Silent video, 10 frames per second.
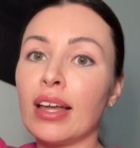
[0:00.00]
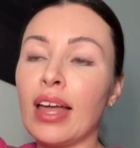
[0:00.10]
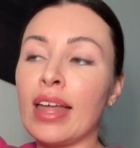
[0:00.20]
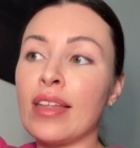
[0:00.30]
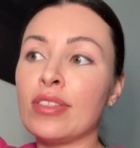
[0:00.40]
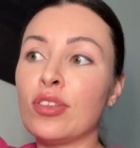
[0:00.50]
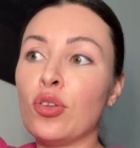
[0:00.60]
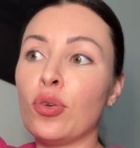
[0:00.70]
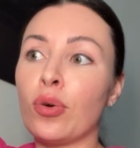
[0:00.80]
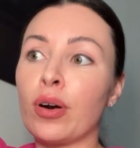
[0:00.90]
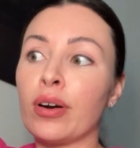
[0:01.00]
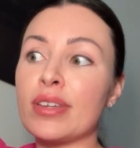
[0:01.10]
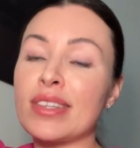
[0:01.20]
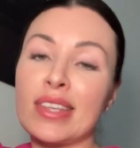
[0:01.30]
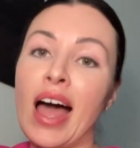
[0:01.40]
and your
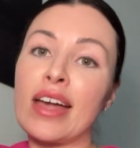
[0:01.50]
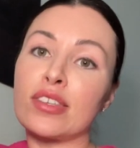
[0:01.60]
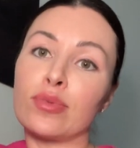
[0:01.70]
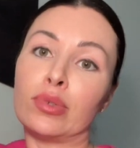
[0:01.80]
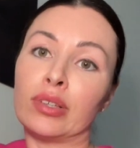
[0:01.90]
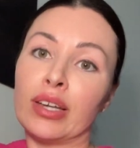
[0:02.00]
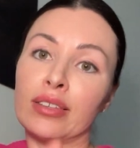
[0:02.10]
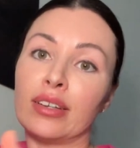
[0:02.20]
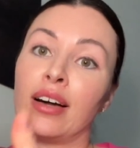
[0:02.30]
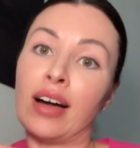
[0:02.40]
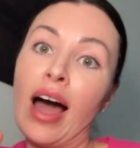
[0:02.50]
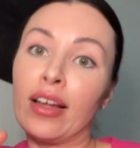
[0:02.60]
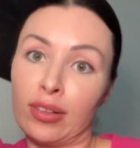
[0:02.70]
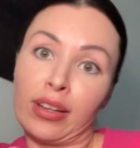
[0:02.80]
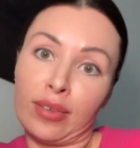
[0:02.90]
size will get
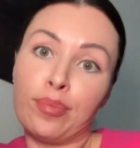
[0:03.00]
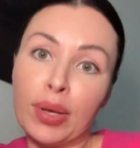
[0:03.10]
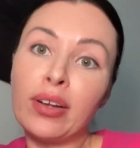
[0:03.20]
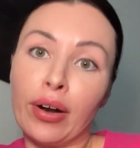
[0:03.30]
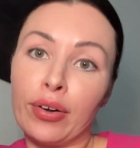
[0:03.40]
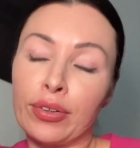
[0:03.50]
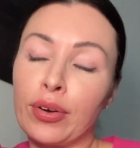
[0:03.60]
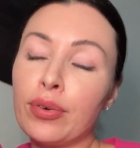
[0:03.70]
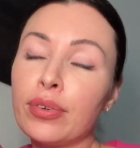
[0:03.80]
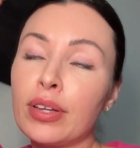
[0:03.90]
high, like bigger, you know,